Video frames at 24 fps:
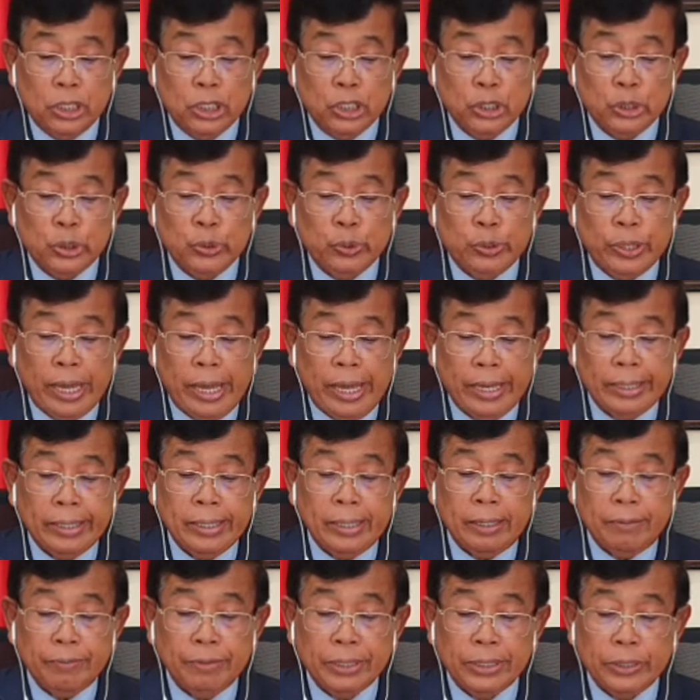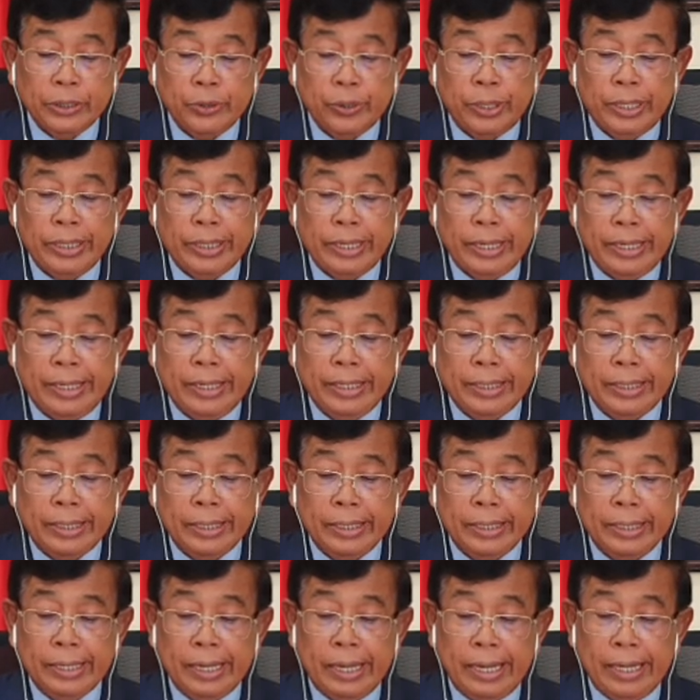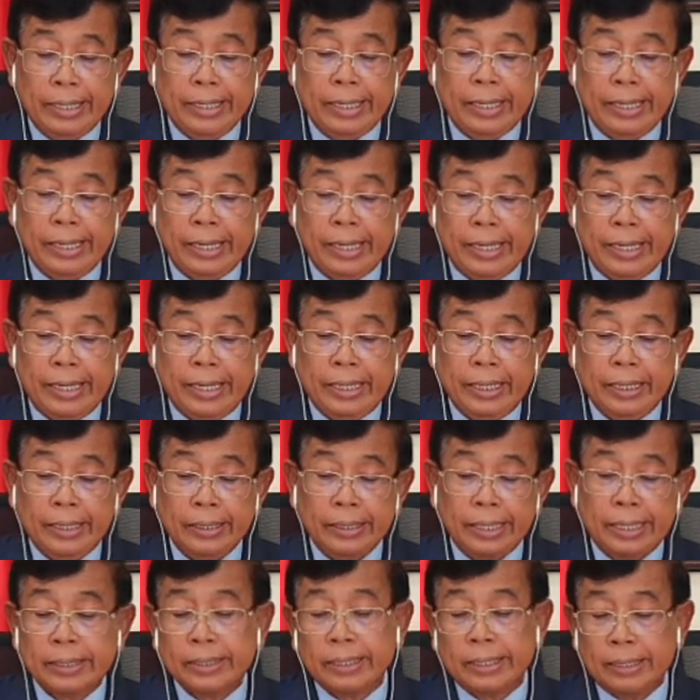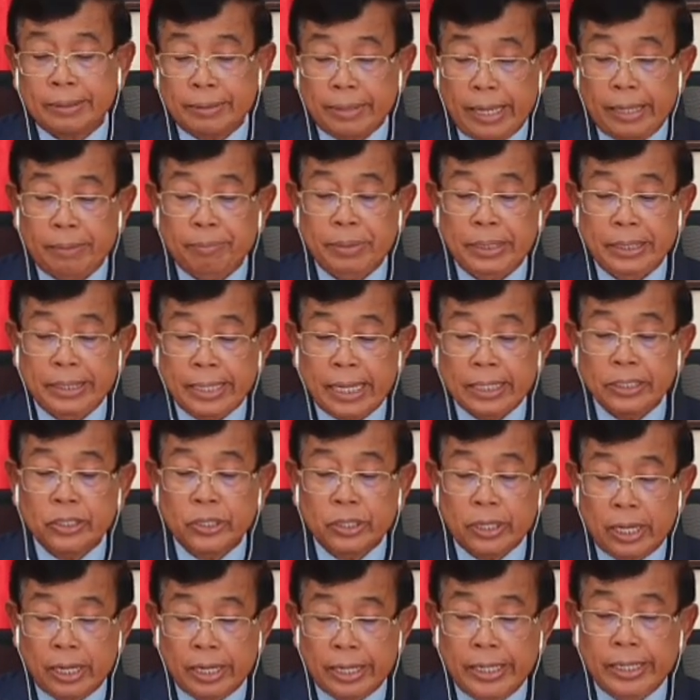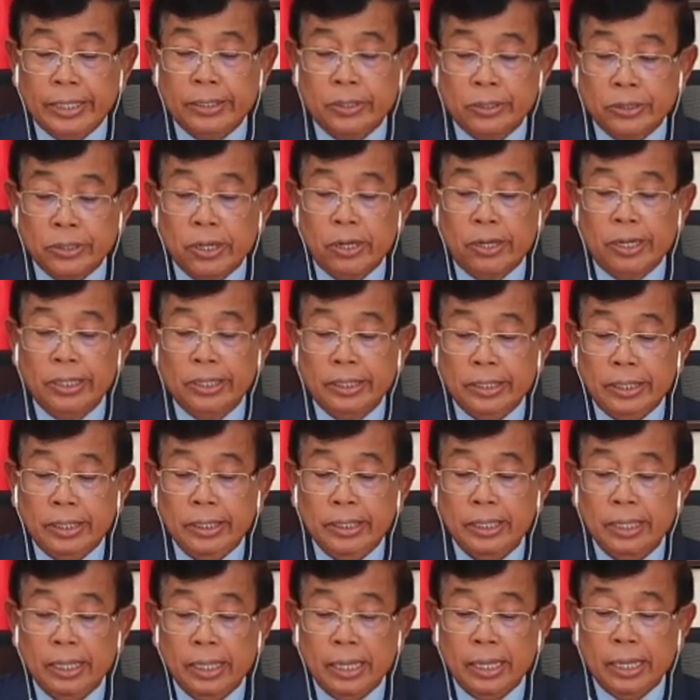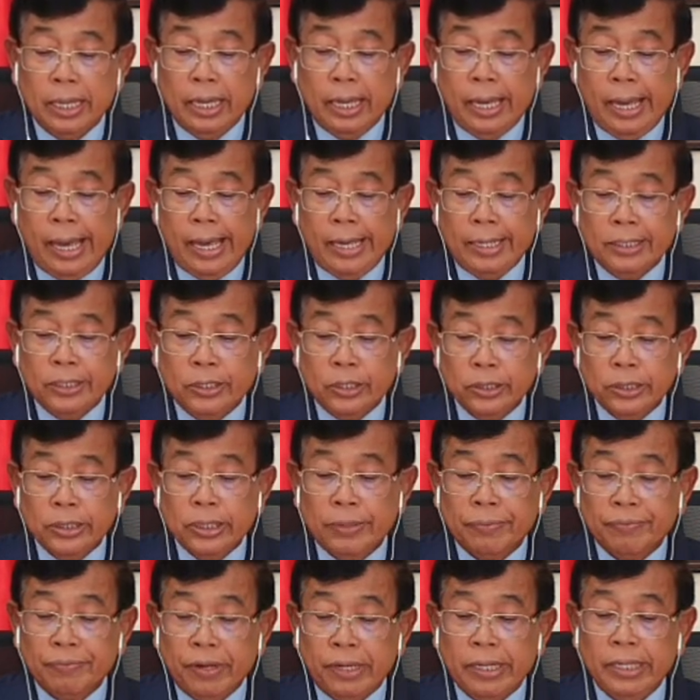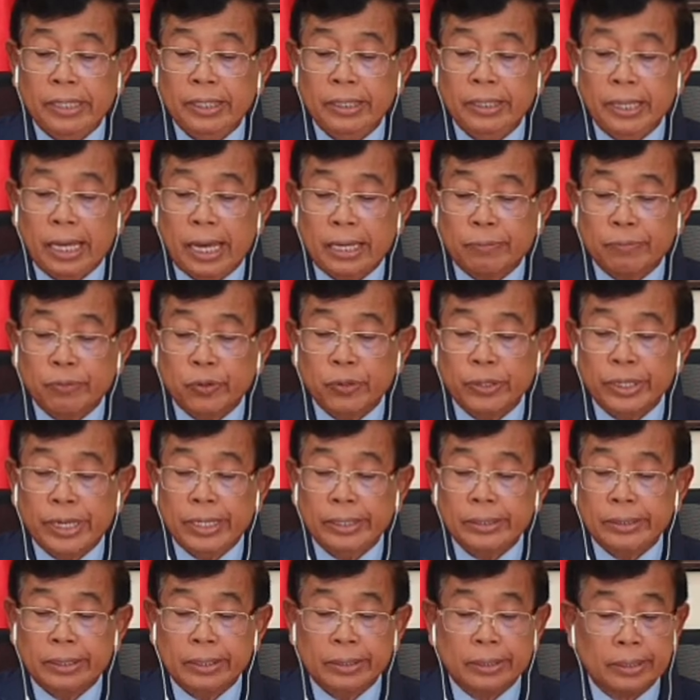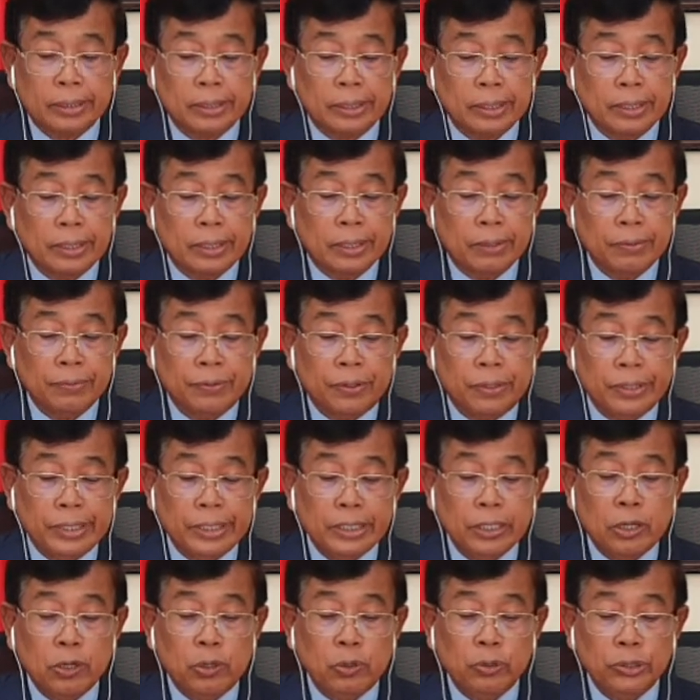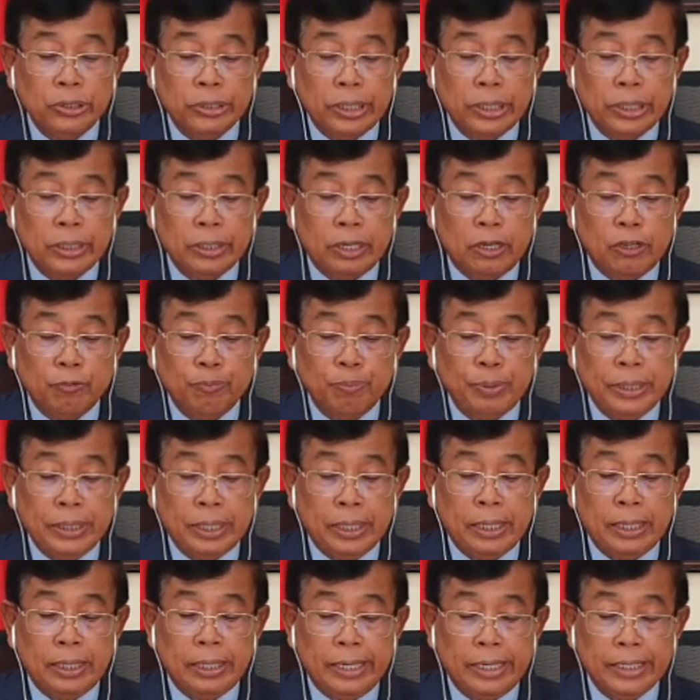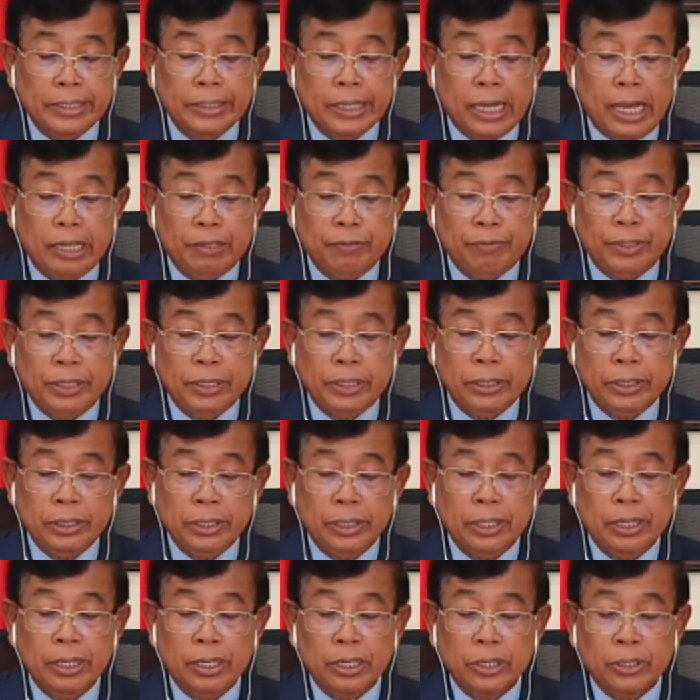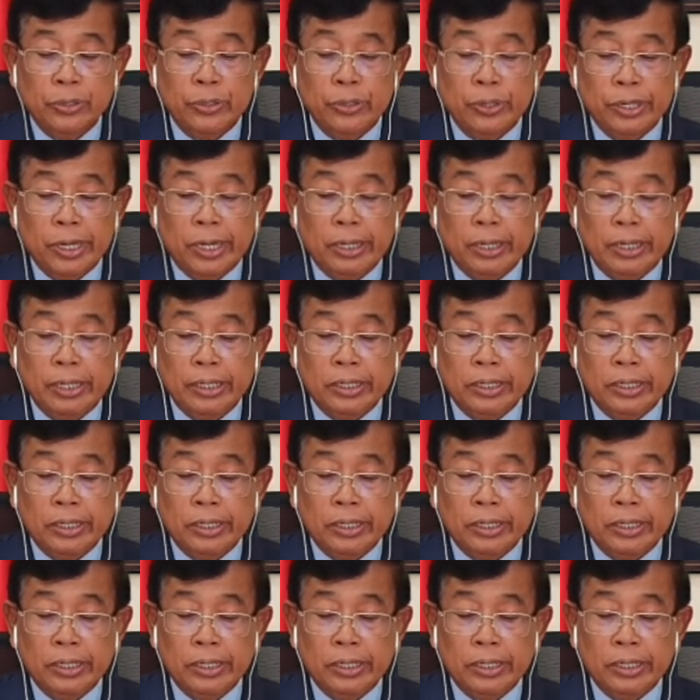Together with UNAIDS, NAA, that means National AIDS Authority, has successfully advocated for inclusion of PLHIV currently